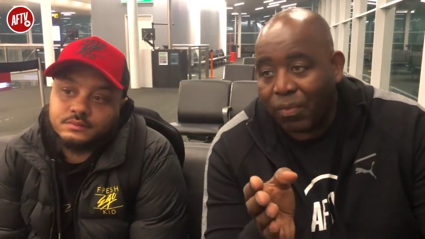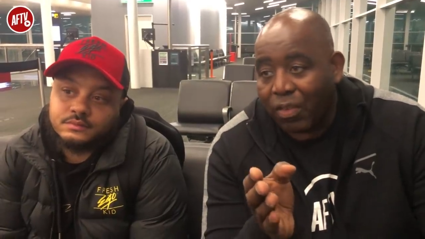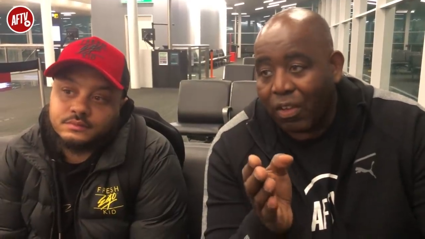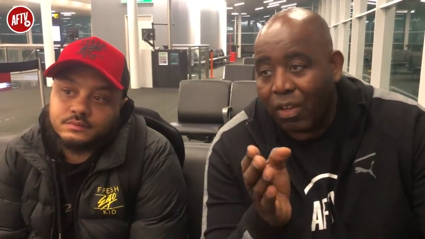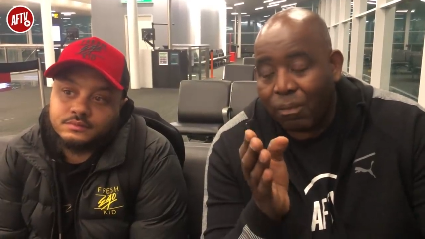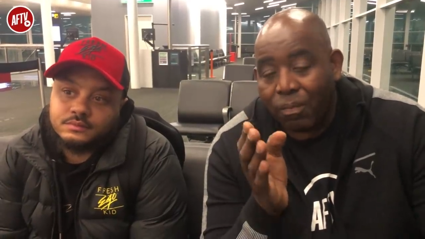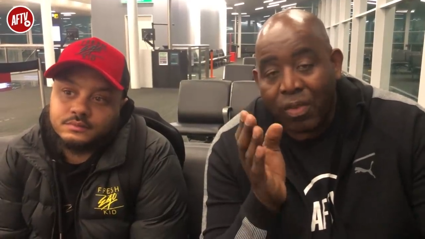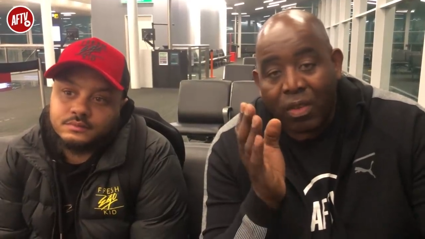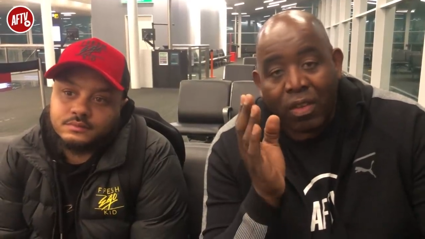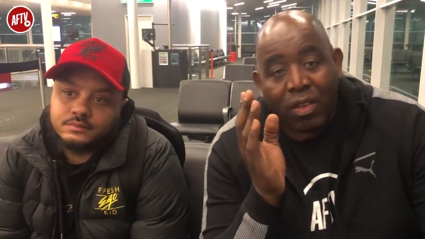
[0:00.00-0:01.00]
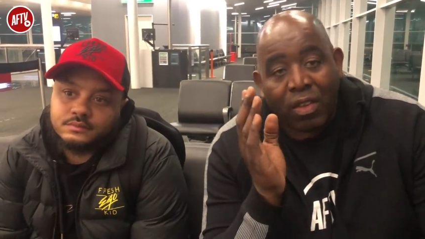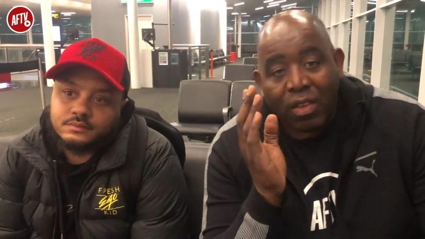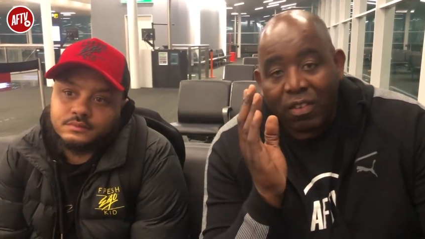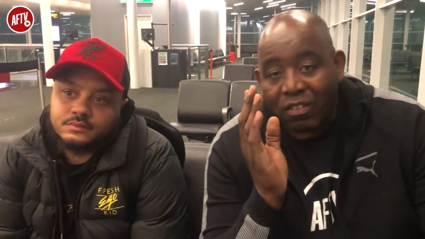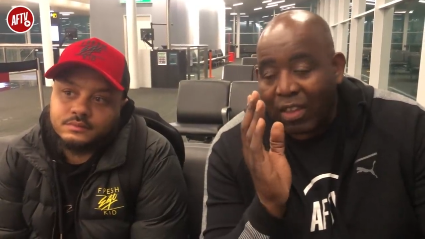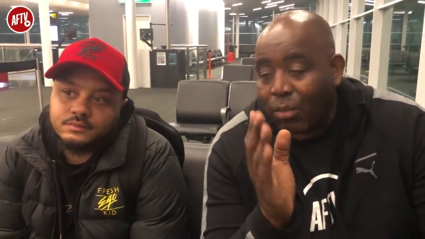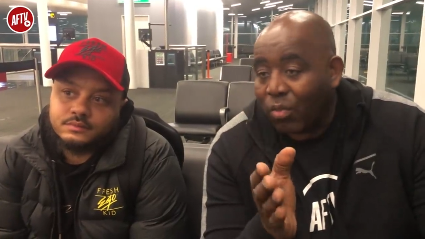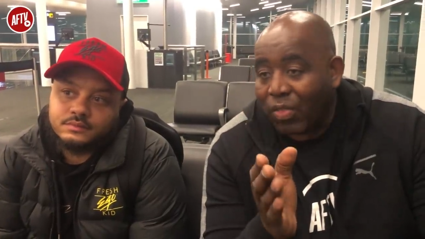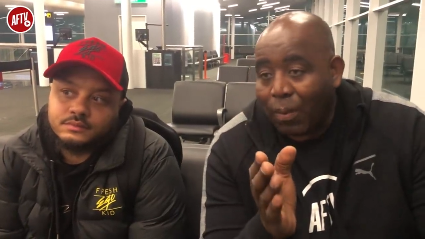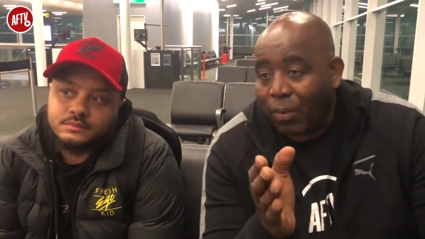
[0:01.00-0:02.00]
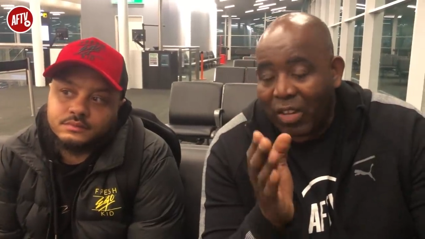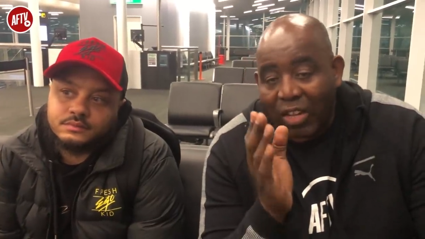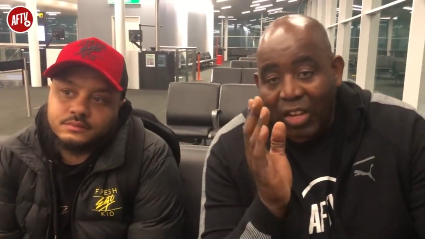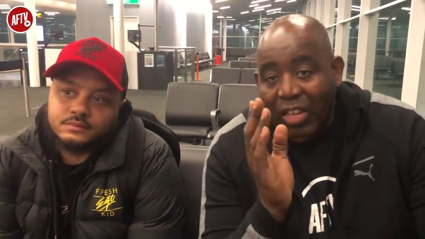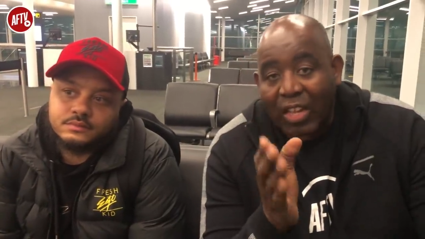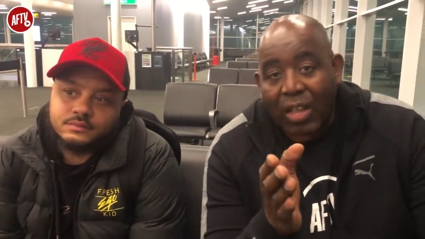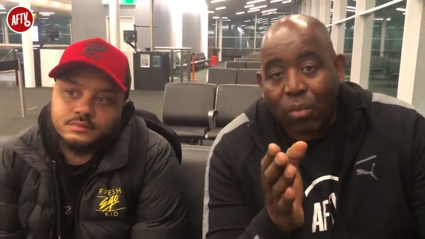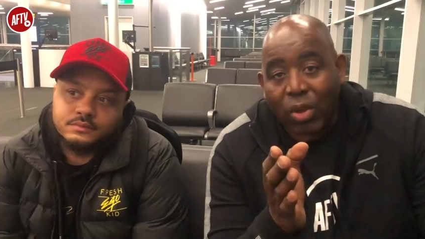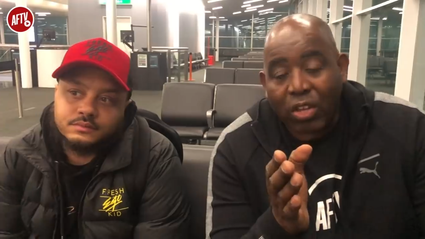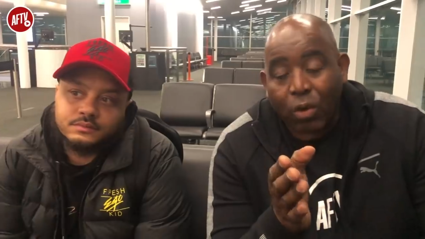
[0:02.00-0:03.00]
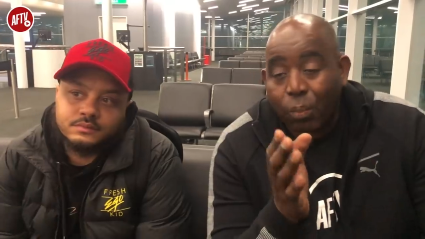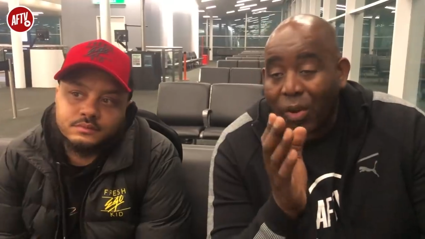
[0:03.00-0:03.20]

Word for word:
Speaker 1: Um, same with Napoli, they didn't get that away goal,